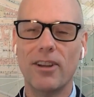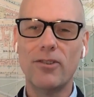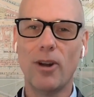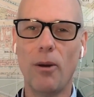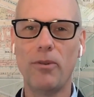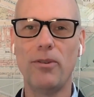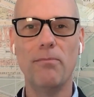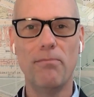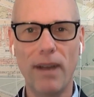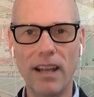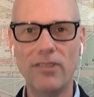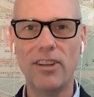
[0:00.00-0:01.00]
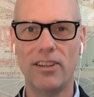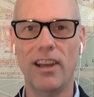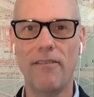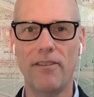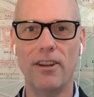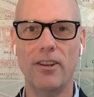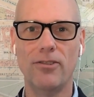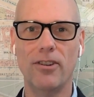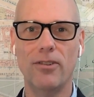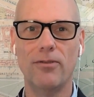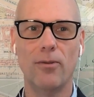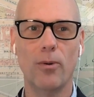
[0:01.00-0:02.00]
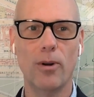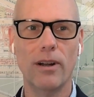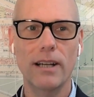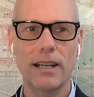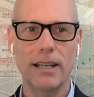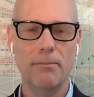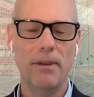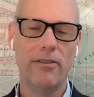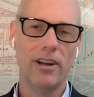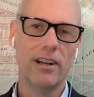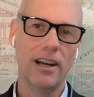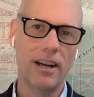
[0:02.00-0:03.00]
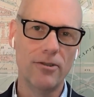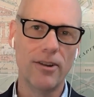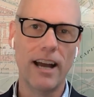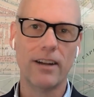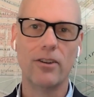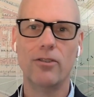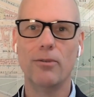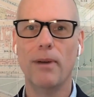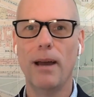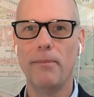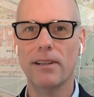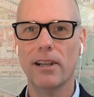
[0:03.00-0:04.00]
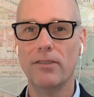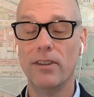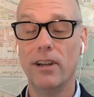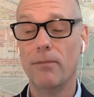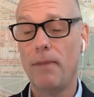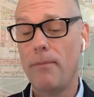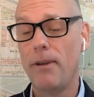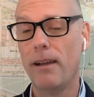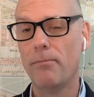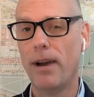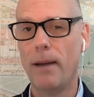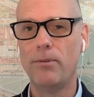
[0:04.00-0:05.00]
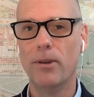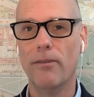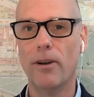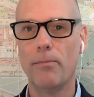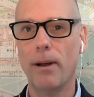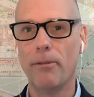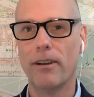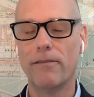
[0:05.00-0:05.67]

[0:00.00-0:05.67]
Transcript: Let's start with some basic definitions for many of our contractors who might be listening, or maybe perhaps some of our public